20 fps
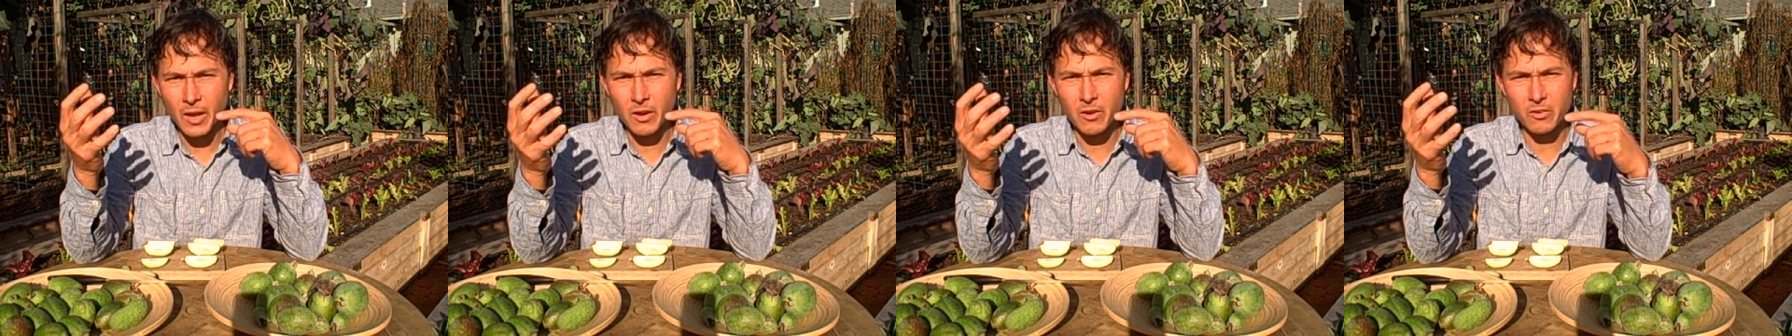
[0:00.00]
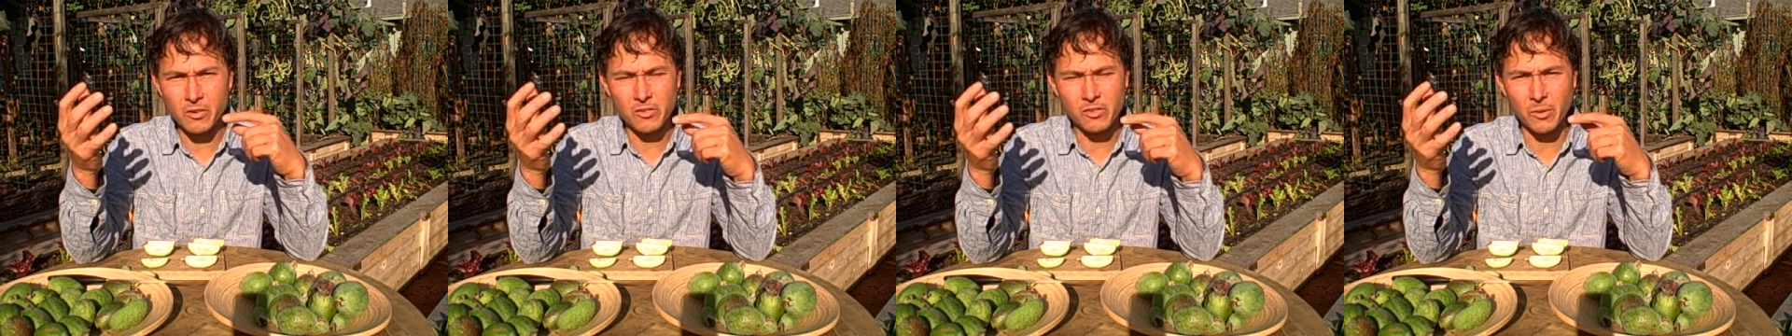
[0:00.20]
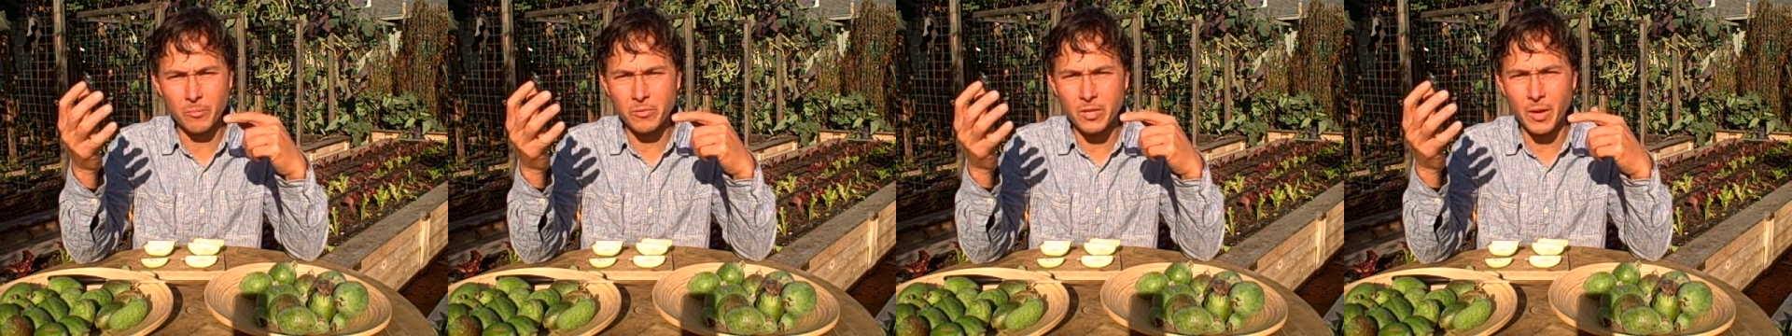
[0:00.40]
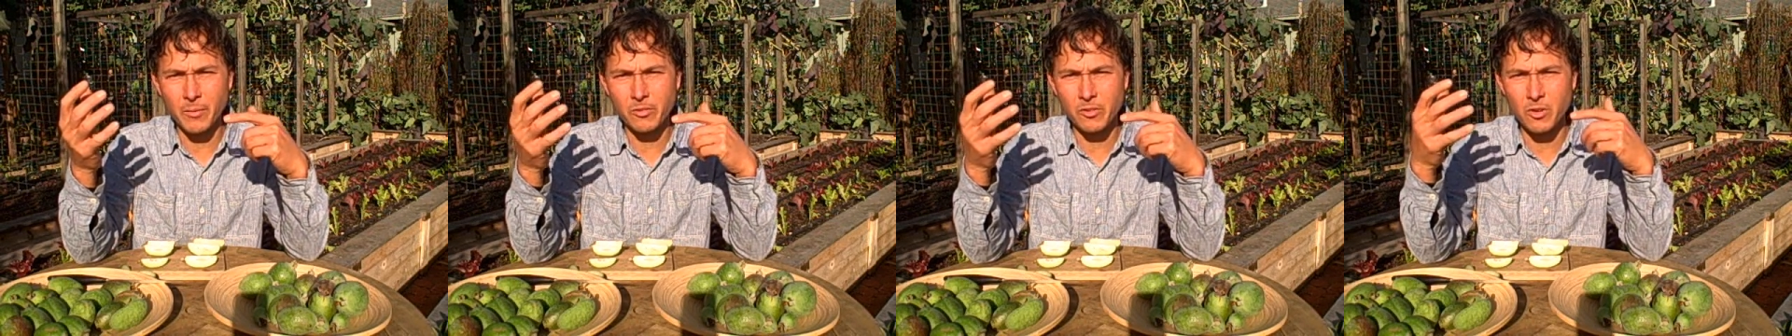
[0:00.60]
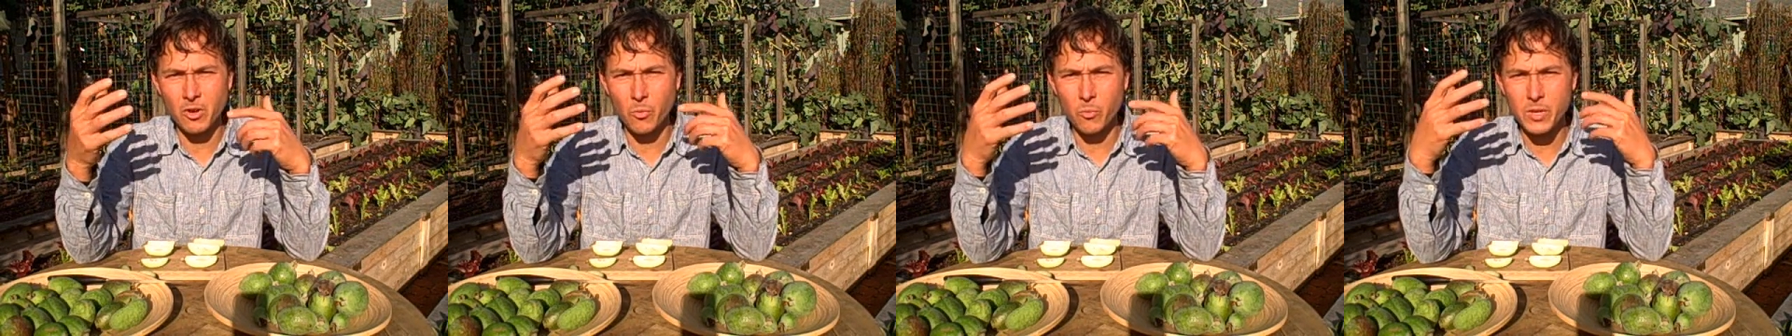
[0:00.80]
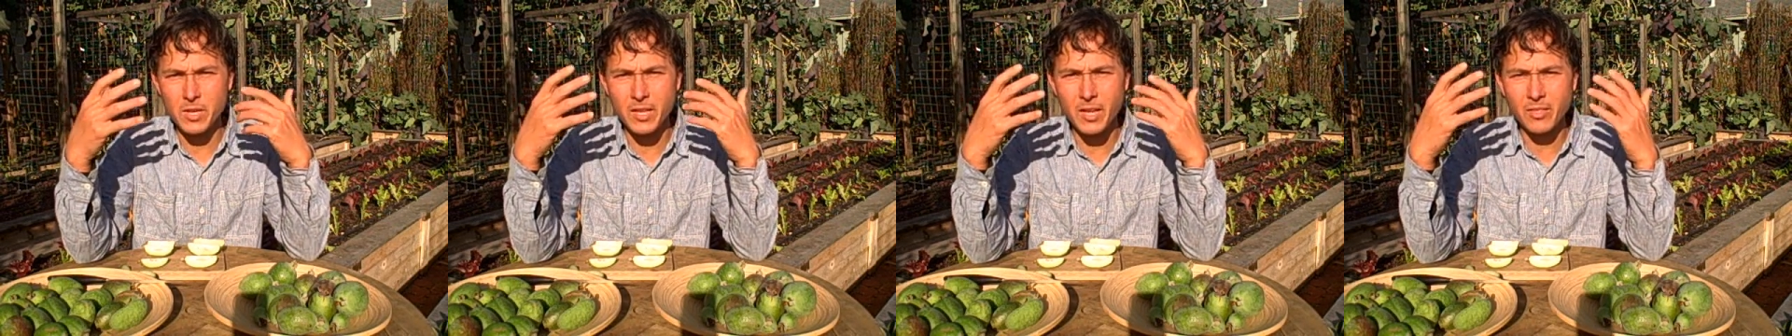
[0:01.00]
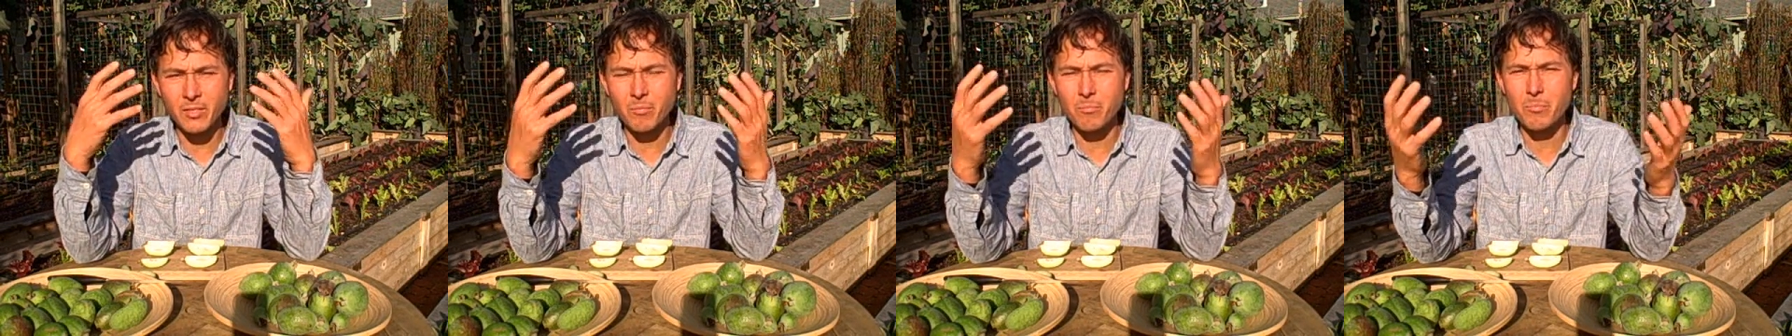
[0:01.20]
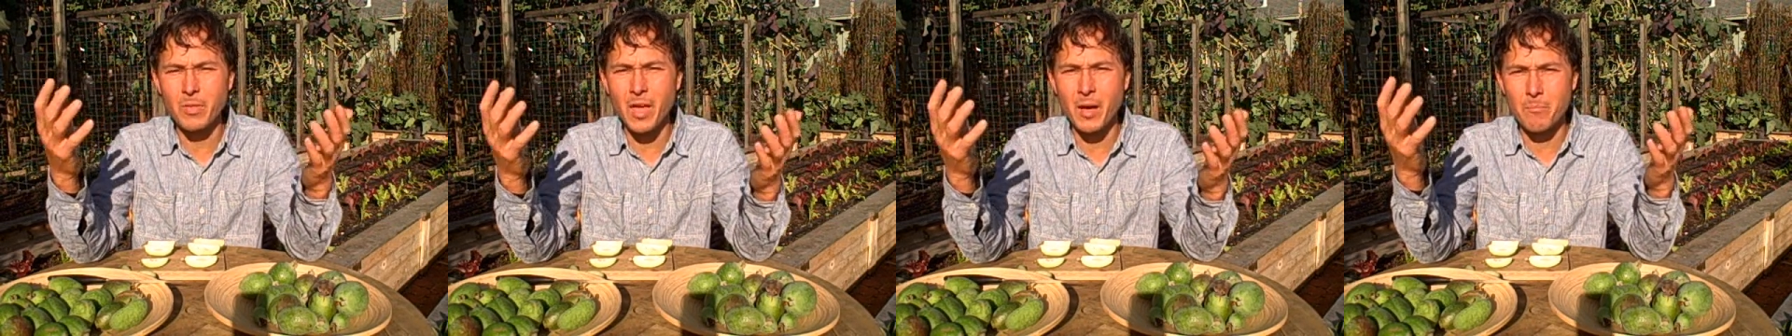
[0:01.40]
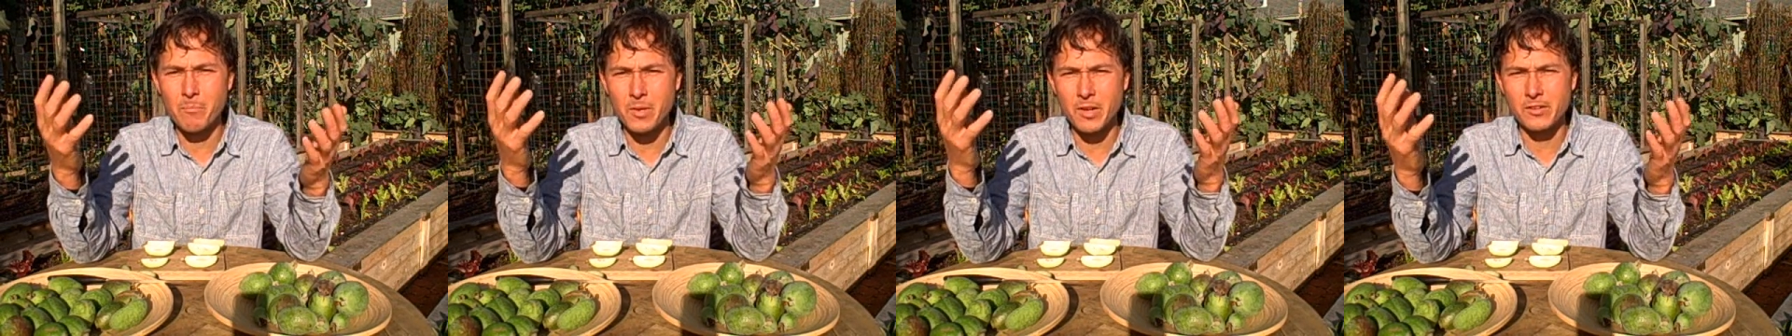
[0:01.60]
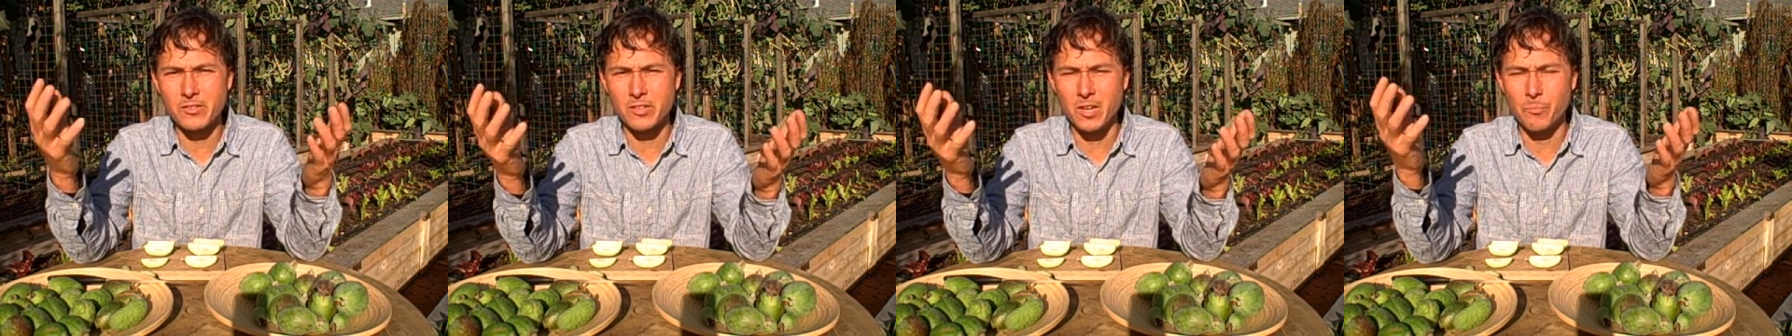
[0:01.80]
and sometimes, you know, we get that
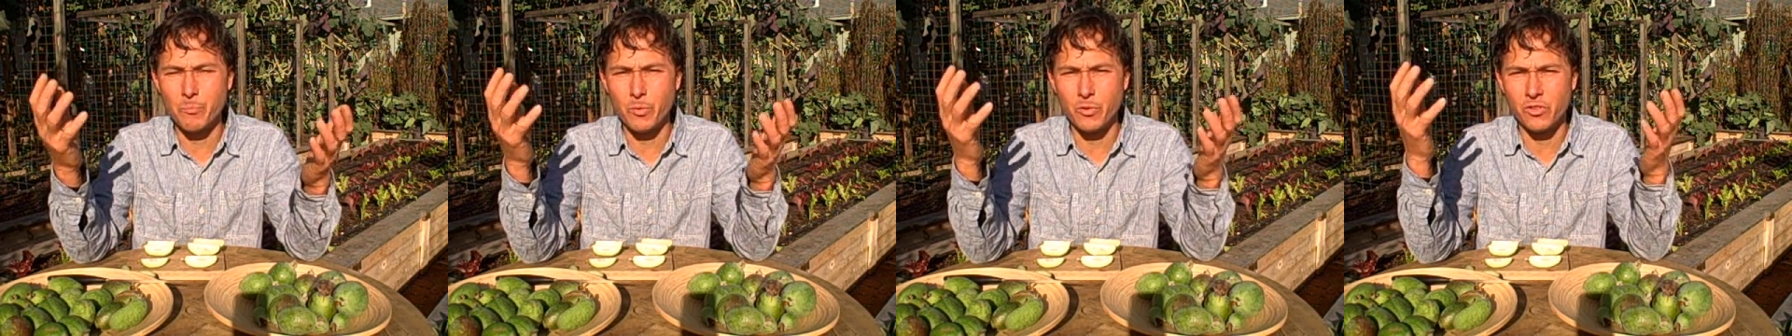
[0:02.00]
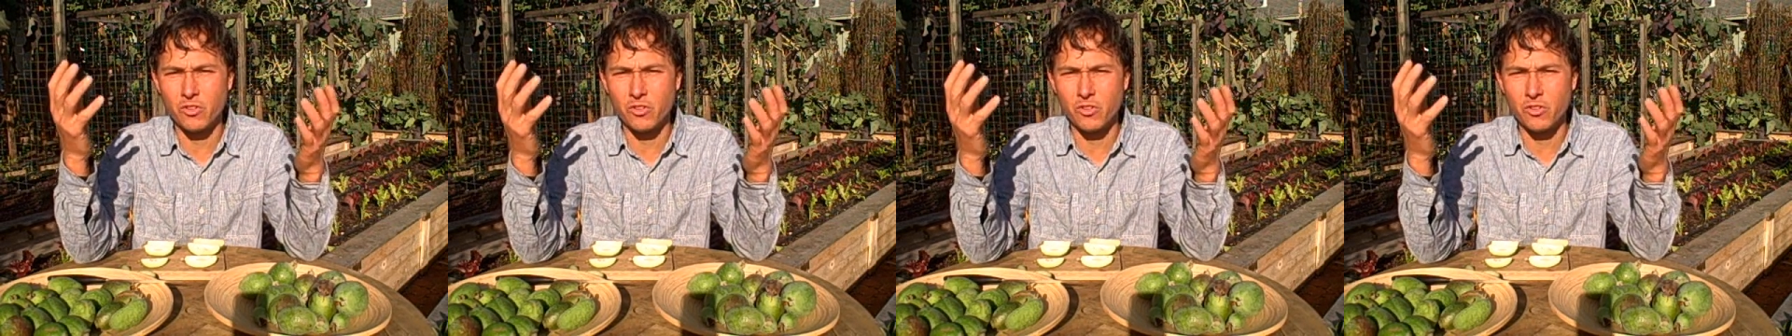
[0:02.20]
mixed up